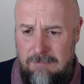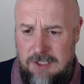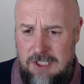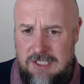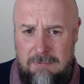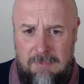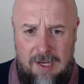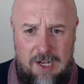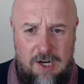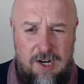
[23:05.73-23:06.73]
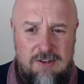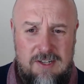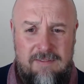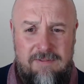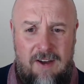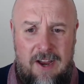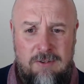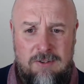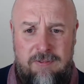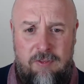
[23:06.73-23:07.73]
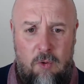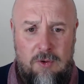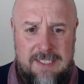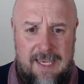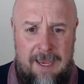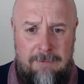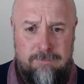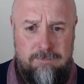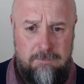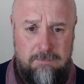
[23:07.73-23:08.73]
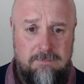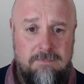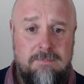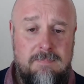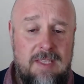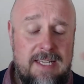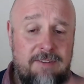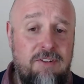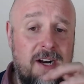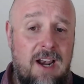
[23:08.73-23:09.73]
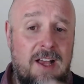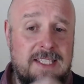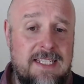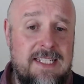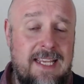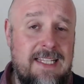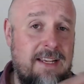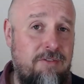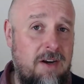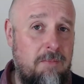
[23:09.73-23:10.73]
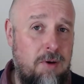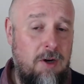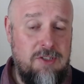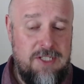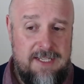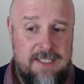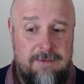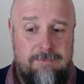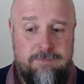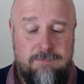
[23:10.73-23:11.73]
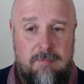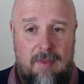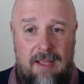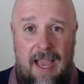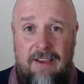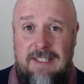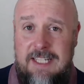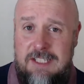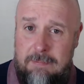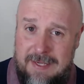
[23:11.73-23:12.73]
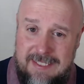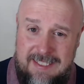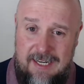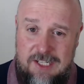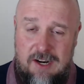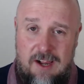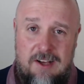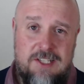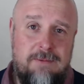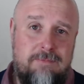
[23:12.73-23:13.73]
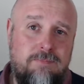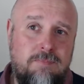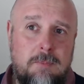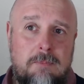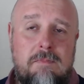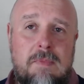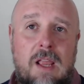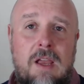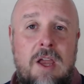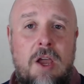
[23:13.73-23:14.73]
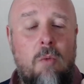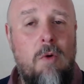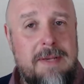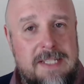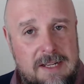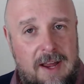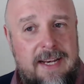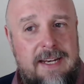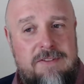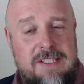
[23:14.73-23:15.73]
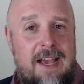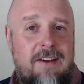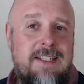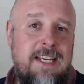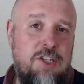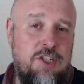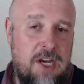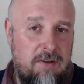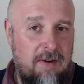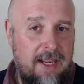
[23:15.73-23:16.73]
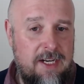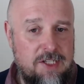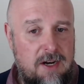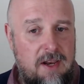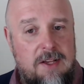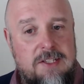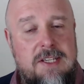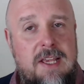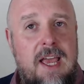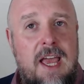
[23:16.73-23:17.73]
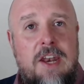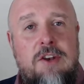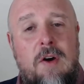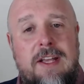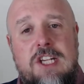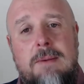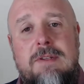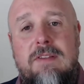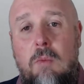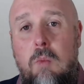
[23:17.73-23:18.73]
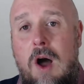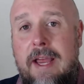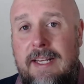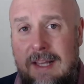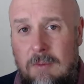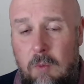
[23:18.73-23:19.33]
Just some concluded final thoughts here. Different classes need different approaches. How you teach a business English class will be slightly different to how you teach a general English class. Not in terms of the wider